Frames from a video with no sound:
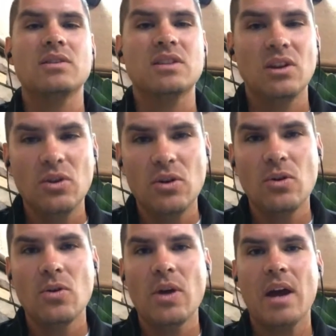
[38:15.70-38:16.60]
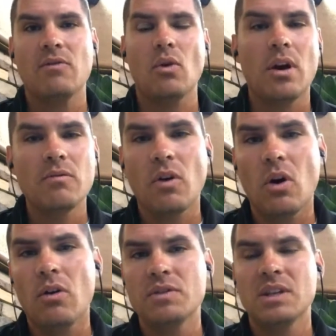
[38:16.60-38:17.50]
Continue to do that. If you aren't
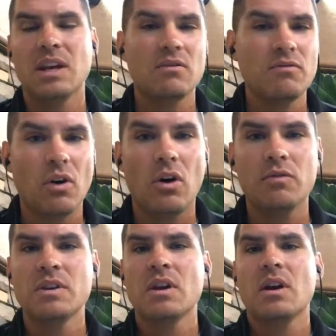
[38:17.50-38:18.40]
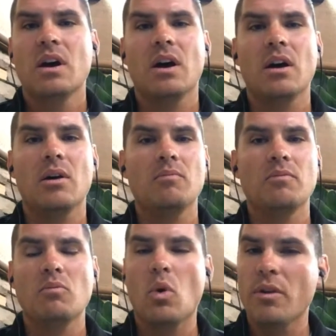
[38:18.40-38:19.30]
involved, get involved.
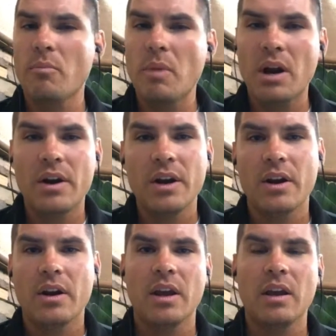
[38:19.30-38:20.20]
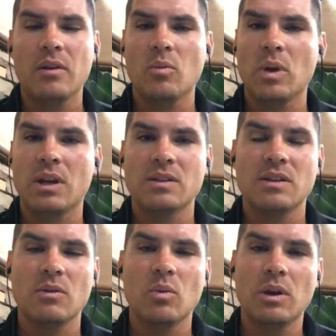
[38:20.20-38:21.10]
More the merrier, and
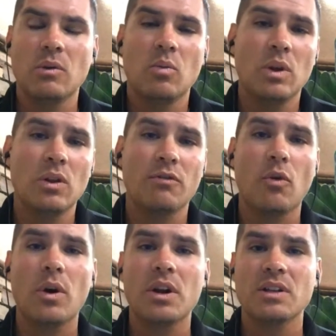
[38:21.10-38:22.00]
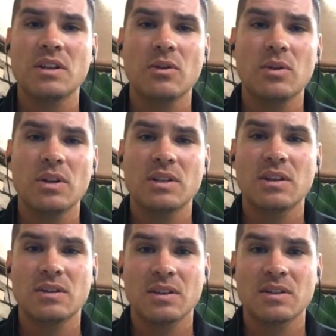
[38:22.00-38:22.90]
we look forward to continuing to
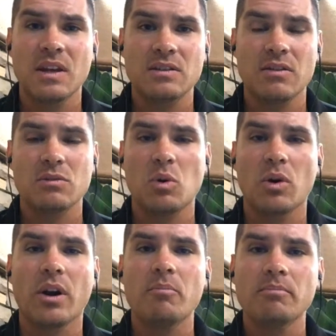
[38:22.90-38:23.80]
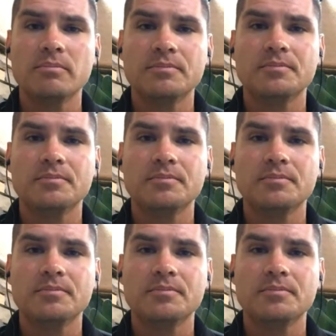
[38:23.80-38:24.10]
see the success of this program.